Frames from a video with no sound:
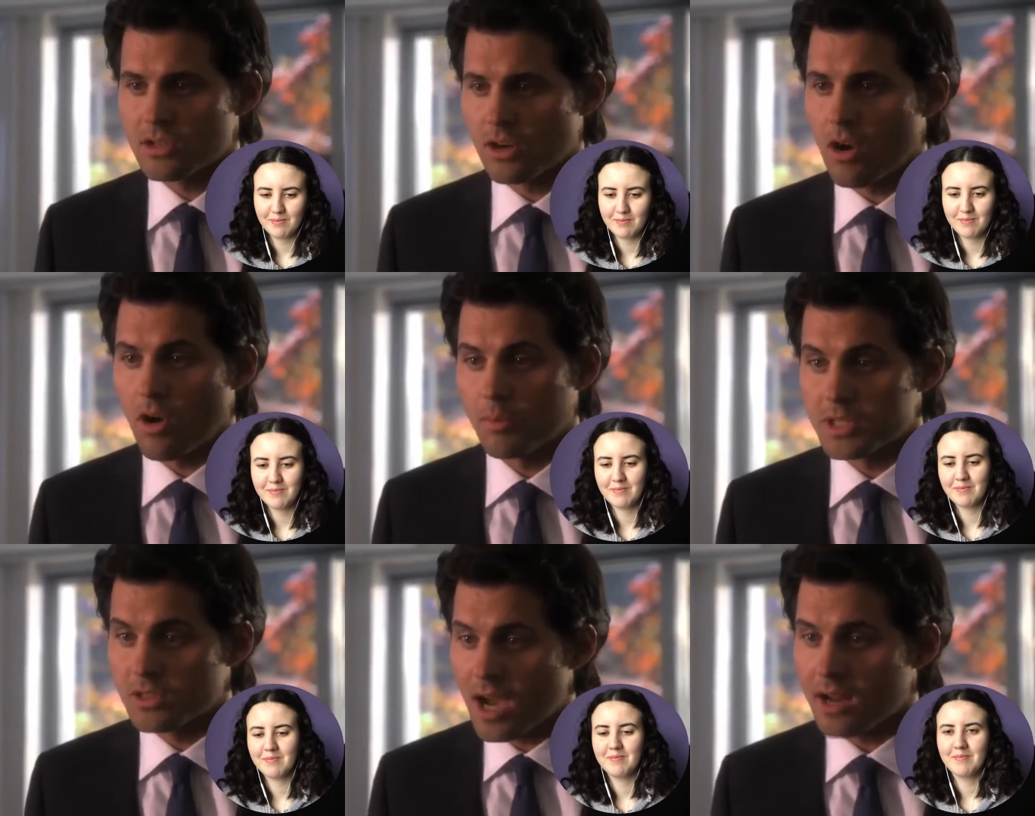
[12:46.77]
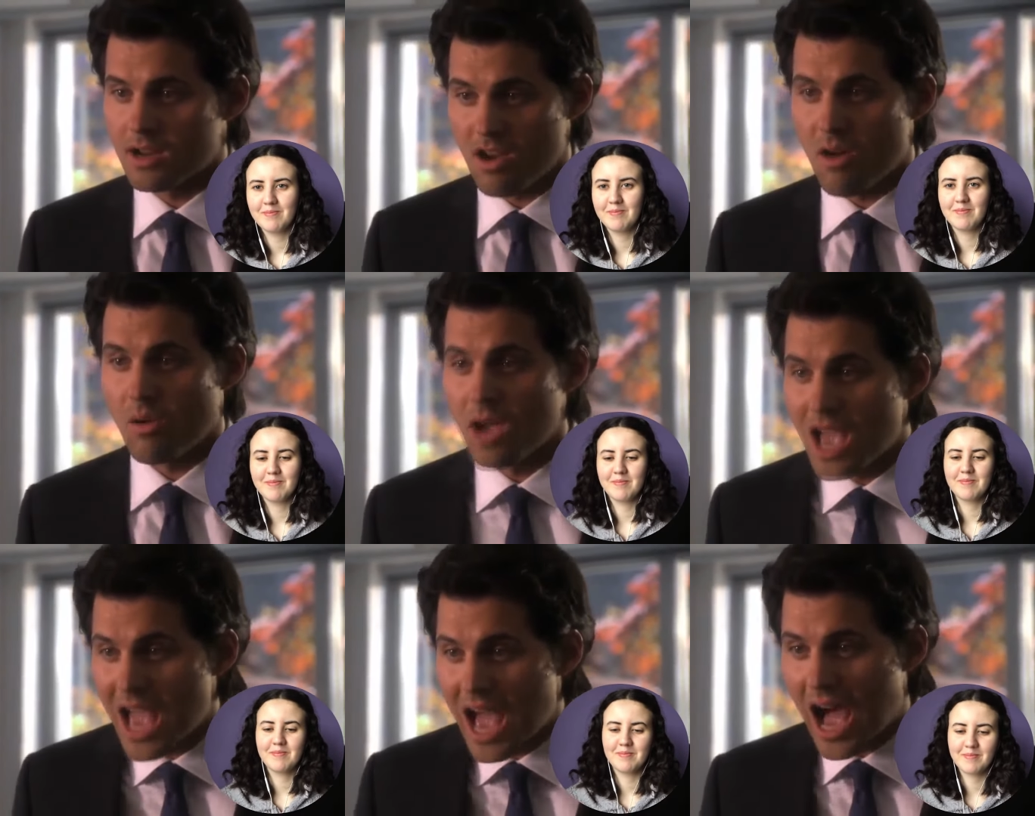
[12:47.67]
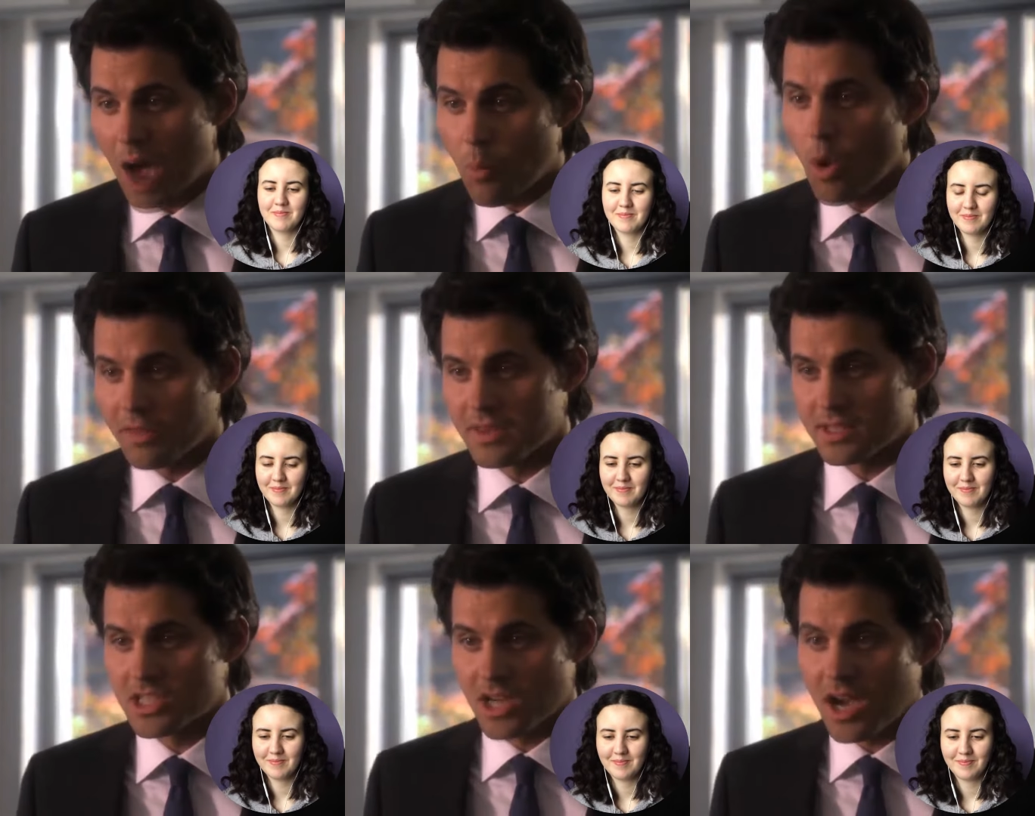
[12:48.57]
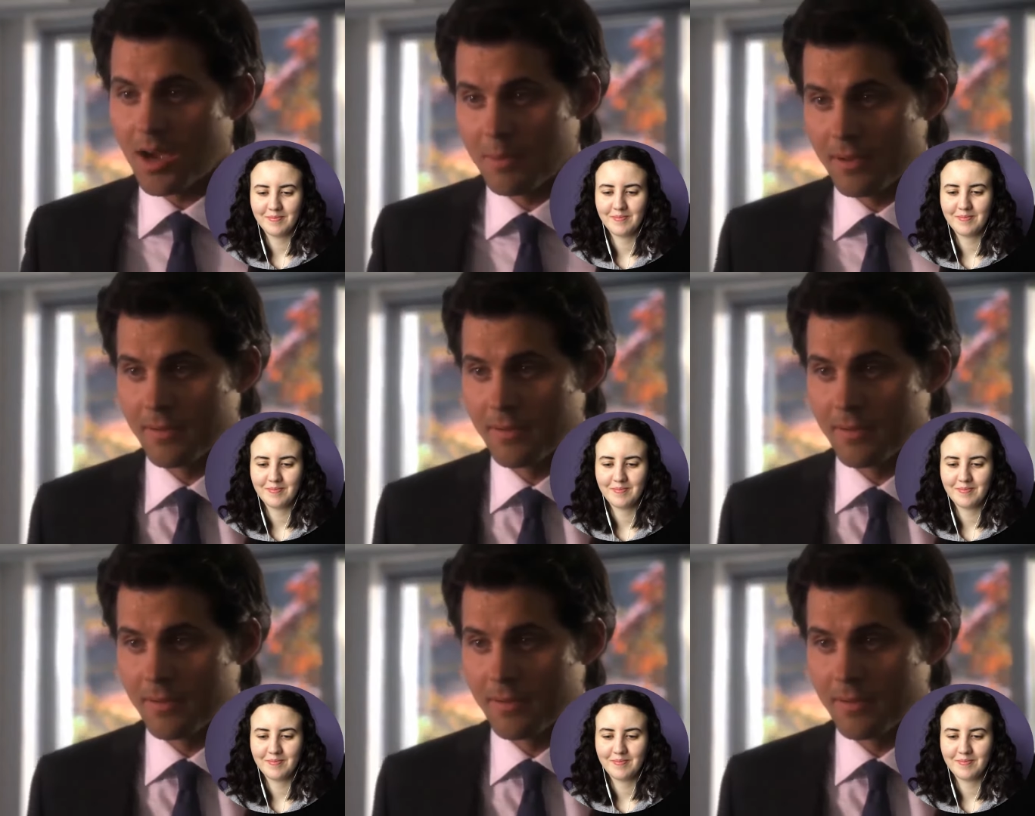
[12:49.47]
Speaker 1: that's your call, but you gotta know, I want this job.